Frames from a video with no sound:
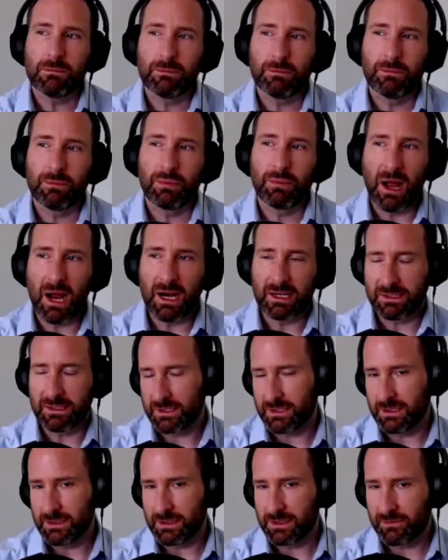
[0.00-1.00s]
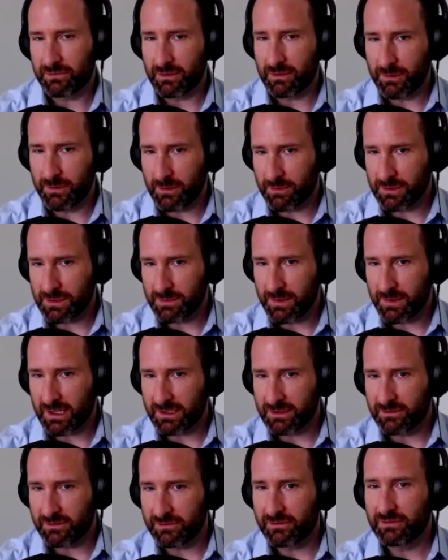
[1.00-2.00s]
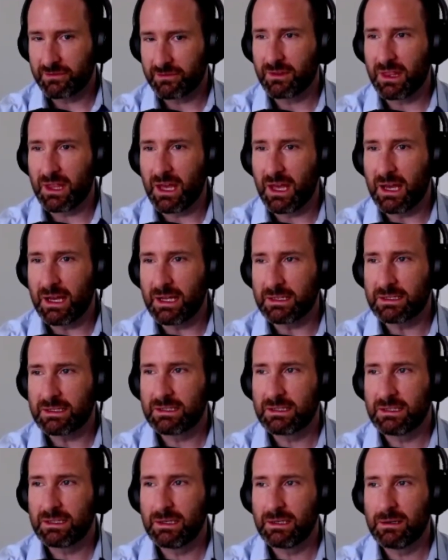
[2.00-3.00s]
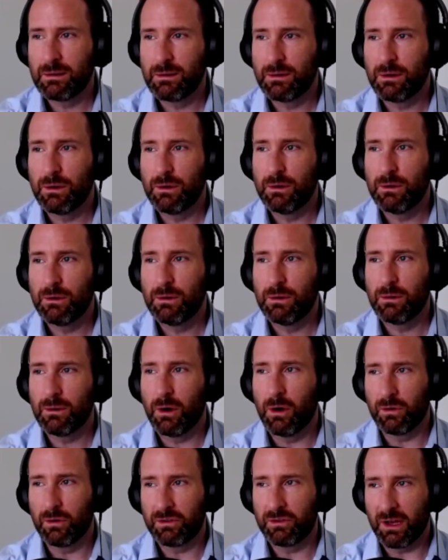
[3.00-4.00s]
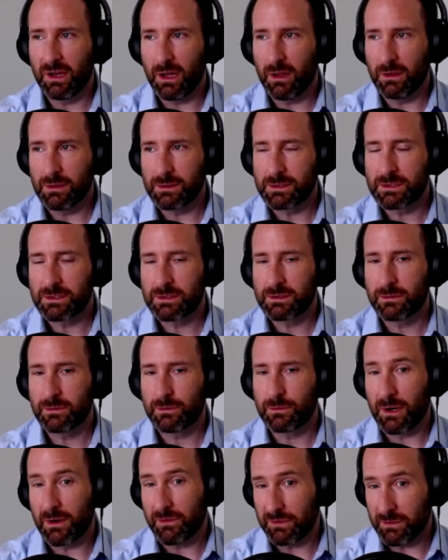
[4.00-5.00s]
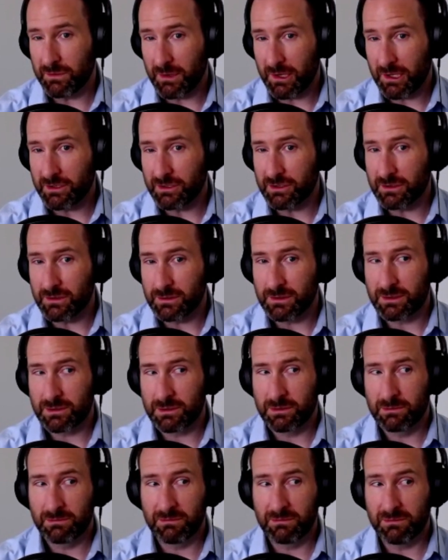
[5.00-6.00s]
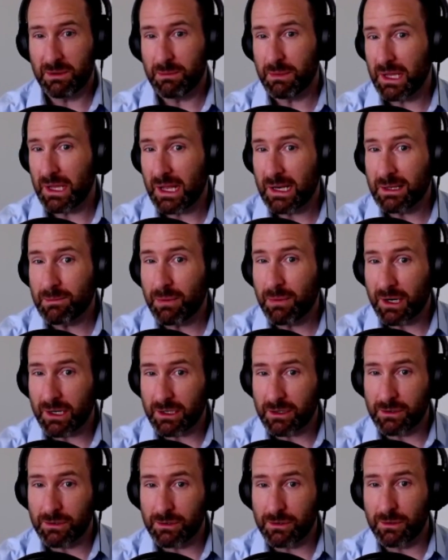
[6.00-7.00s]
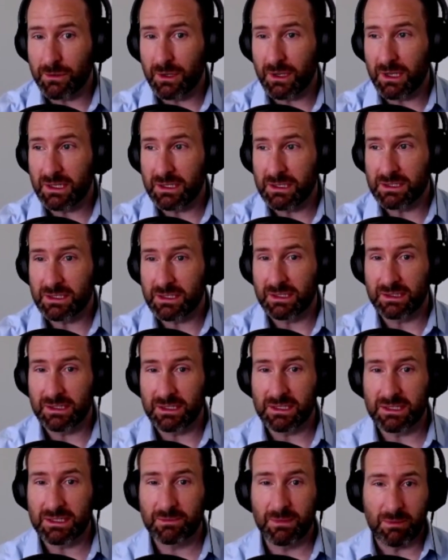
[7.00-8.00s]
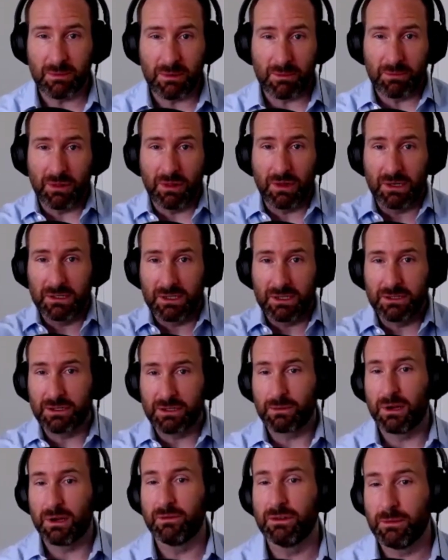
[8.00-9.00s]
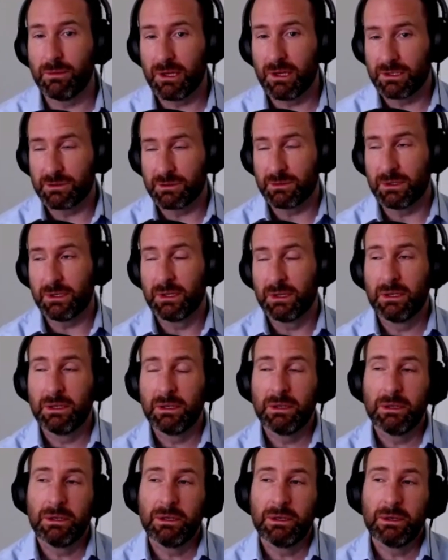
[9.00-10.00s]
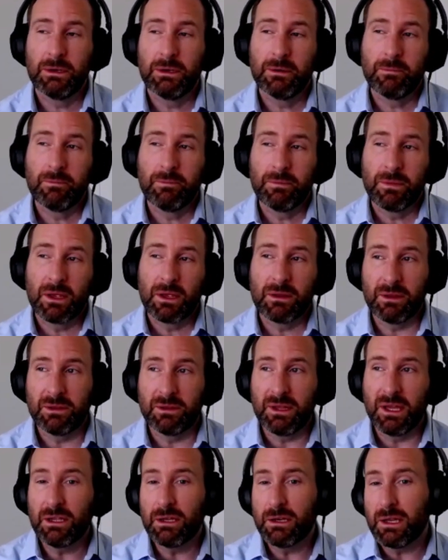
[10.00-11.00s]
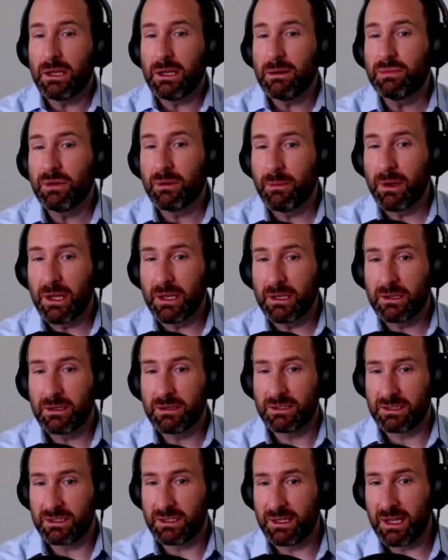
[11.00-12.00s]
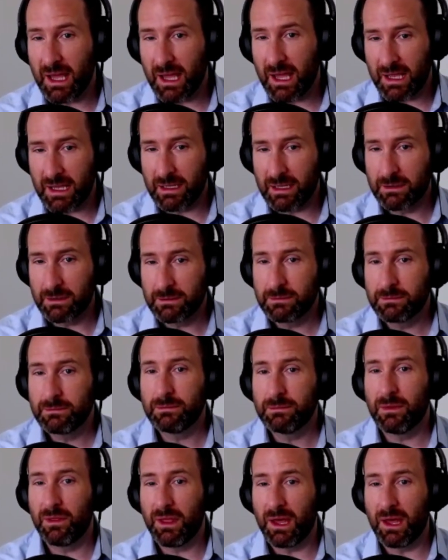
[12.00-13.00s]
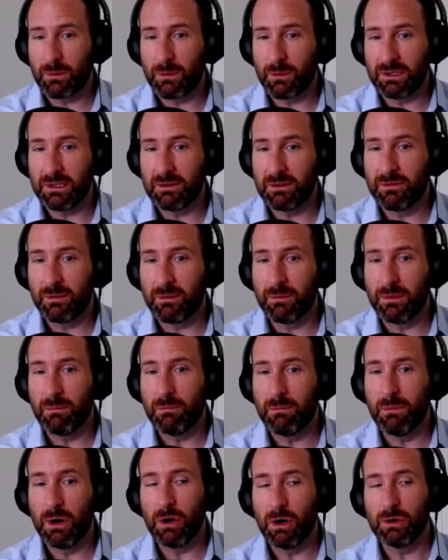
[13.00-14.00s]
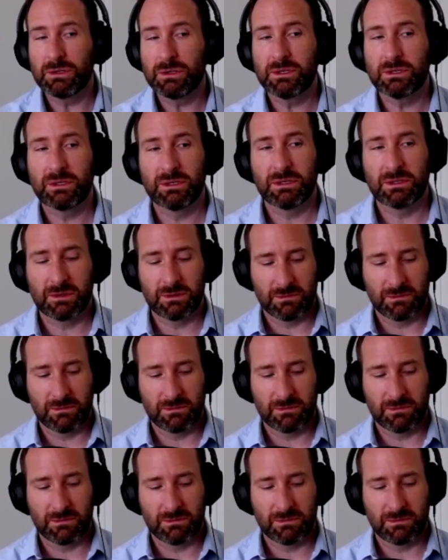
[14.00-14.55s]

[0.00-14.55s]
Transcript: practices from your perspective that hotels, revenue managers, maybe anybody who is at least maybe plugged into revenue management, that they could implement today that would give them the most,